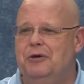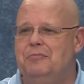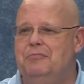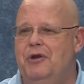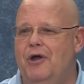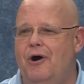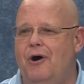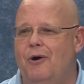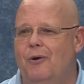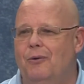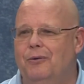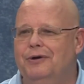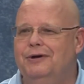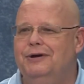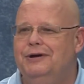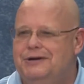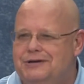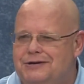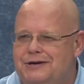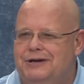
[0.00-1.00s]
them know
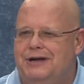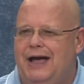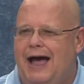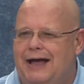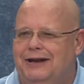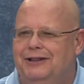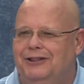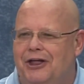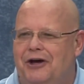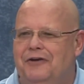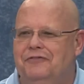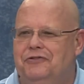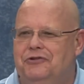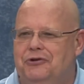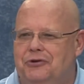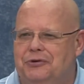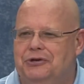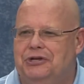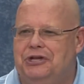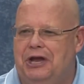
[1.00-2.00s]
God
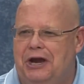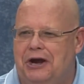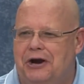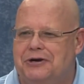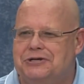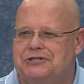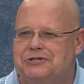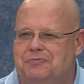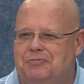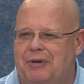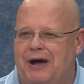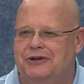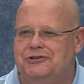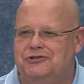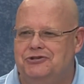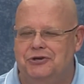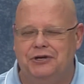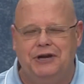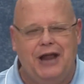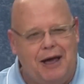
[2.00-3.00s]
loves you and cares
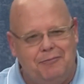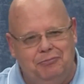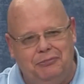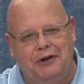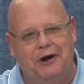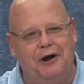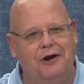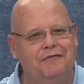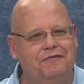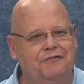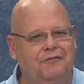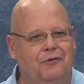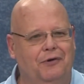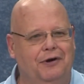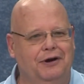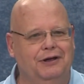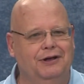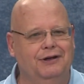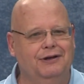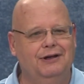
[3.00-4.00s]
about you, and I'm there
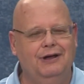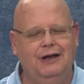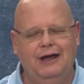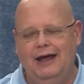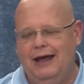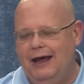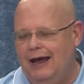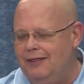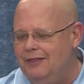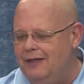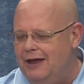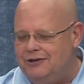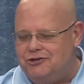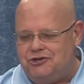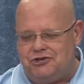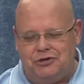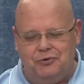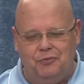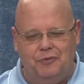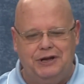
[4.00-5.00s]
for you. And then
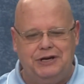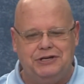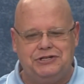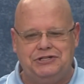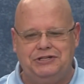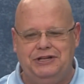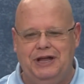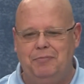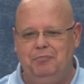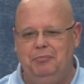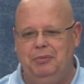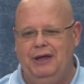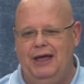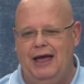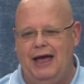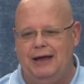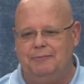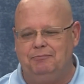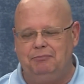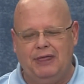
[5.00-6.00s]
she went a step
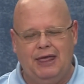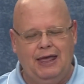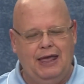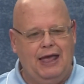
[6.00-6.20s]
beyond.